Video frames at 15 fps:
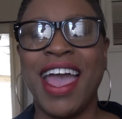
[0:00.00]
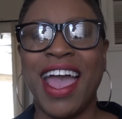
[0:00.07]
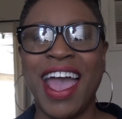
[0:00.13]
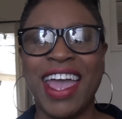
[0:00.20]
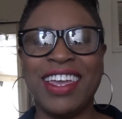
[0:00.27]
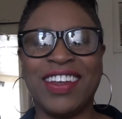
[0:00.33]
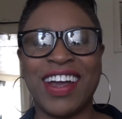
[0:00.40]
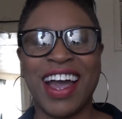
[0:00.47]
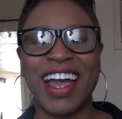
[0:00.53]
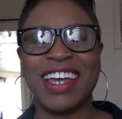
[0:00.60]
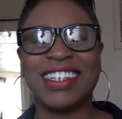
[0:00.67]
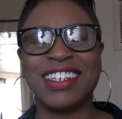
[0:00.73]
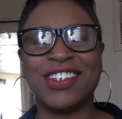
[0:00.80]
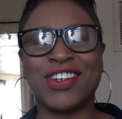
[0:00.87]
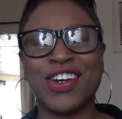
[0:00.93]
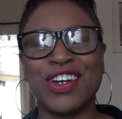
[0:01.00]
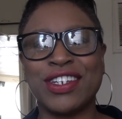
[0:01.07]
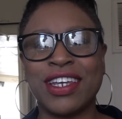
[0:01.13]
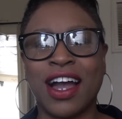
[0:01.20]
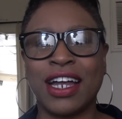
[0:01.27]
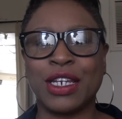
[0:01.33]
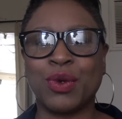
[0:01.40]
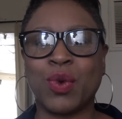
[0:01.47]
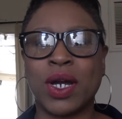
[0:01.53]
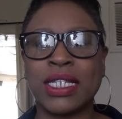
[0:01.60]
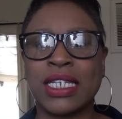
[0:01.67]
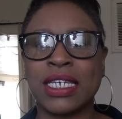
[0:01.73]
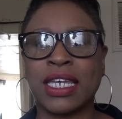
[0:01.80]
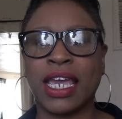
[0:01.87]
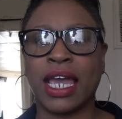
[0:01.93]
Hey you guys, it's your girl Tanya
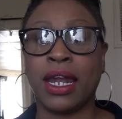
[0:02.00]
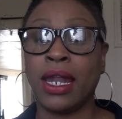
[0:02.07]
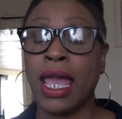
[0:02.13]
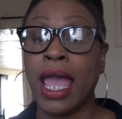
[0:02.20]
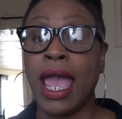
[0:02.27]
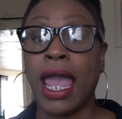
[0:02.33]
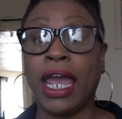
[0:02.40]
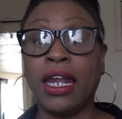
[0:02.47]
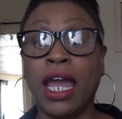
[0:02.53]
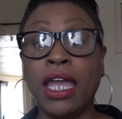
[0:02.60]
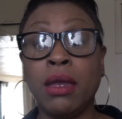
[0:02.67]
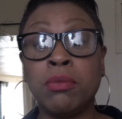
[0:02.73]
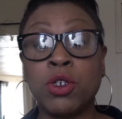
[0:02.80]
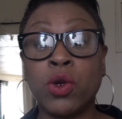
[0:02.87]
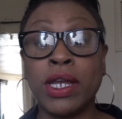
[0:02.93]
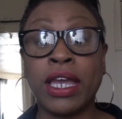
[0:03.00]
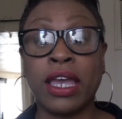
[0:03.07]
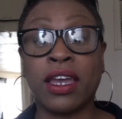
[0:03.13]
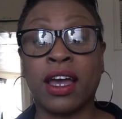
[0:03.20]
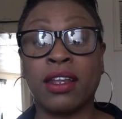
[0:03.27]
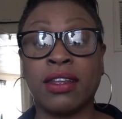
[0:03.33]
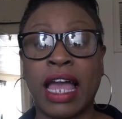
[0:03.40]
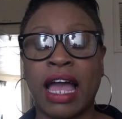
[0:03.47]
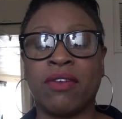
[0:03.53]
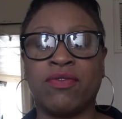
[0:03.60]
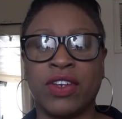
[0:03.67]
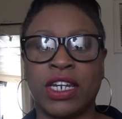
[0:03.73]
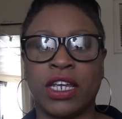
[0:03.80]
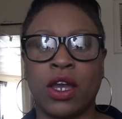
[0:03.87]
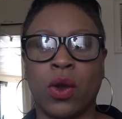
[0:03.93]
once again, and I am doing a collab
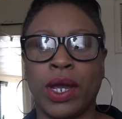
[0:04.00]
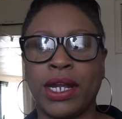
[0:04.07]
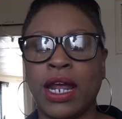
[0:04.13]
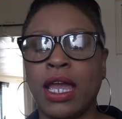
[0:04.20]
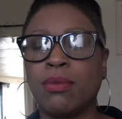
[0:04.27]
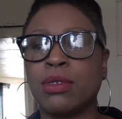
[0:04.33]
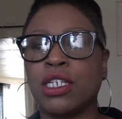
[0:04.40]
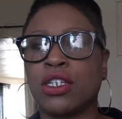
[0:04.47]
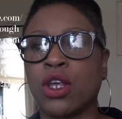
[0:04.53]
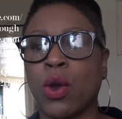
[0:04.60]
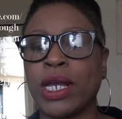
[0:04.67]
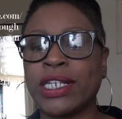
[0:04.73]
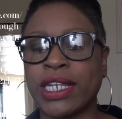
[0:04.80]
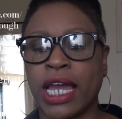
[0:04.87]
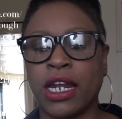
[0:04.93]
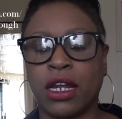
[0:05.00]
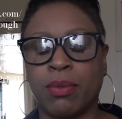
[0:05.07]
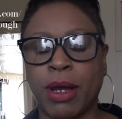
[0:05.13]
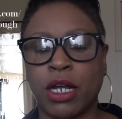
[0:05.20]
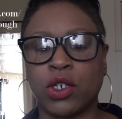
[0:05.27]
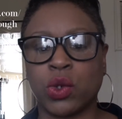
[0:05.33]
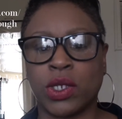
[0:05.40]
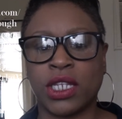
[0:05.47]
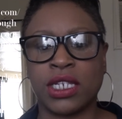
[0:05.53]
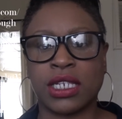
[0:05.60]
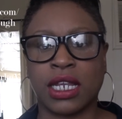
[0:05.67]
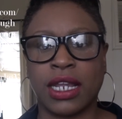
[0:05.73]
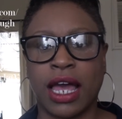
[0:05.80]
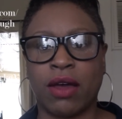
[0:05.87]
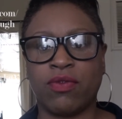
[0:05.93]
video, and I am so excited about doing this
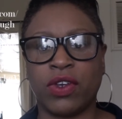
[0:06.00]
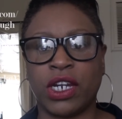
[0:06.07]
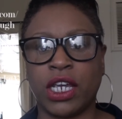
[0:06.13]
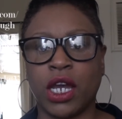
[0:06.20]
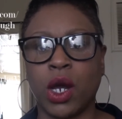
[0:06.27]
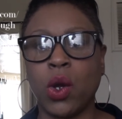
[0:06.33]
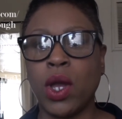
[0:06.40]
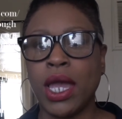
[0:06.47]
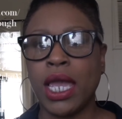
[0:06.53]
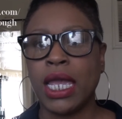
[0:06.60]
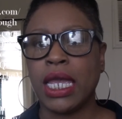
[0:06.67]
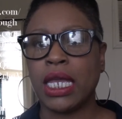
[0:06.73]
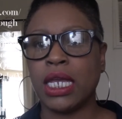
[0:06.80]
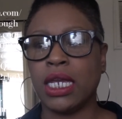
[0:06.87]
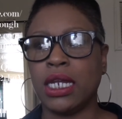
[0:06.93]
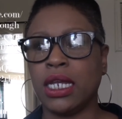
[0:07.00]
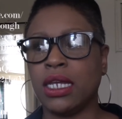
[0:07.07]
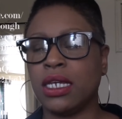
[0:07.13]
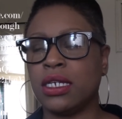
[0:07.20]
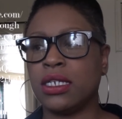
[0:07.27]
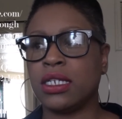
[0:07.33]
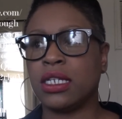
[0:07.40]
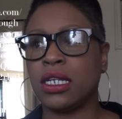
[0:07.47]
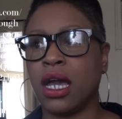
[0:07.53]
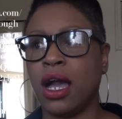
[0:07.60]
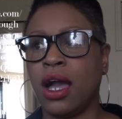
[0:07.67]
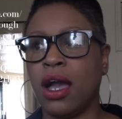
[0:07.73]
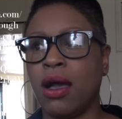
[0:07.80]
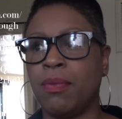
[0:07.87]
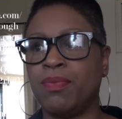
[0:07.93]
collab video. It is
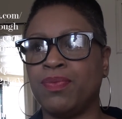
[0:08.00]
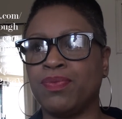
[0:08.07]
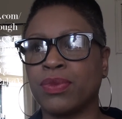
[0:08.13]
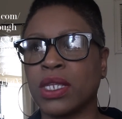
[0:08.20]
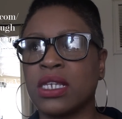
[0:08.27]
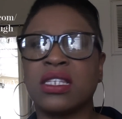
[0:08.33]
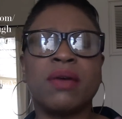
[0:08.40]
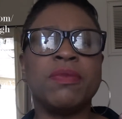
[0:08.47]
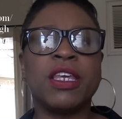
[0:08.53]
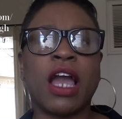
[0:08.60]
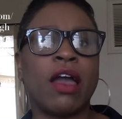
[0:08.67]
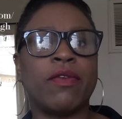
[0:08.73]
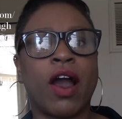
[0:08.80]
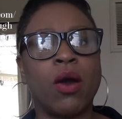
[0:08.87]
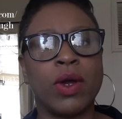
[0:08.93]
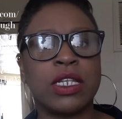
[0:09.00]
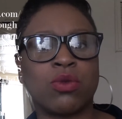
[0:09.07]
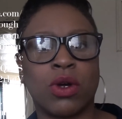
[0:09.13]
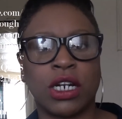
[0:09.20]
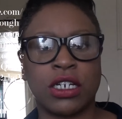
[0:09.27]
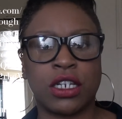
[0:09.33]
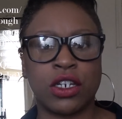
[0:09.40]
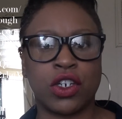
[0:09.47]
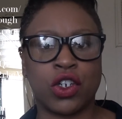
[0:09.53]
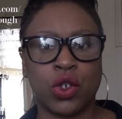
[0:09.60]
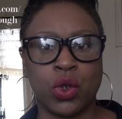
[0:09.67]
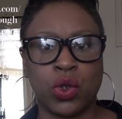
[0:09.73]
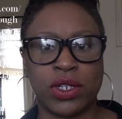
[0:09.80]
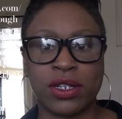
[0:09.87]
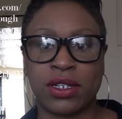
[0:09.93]
um, something I've always wanted to
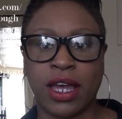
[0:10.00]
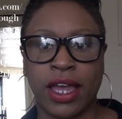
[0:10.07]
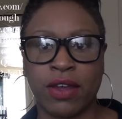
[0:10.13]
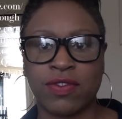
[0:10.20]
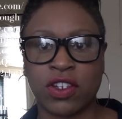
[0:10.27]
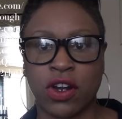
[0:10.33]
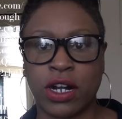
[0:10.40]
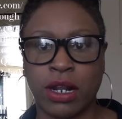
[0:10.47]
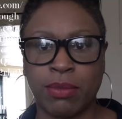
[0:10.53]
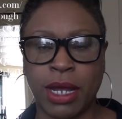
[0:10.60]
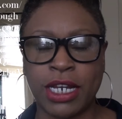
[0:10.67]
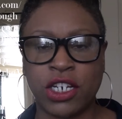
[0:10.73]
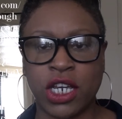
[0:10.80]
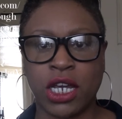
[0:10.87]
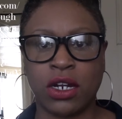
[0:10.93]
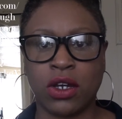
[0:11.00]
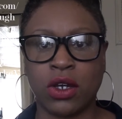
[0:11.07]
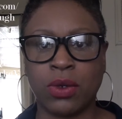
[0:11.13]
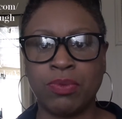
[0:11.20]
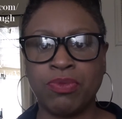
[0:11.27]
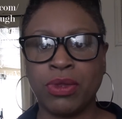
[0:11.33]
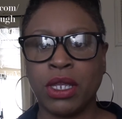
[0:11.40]
do since I have started my channel,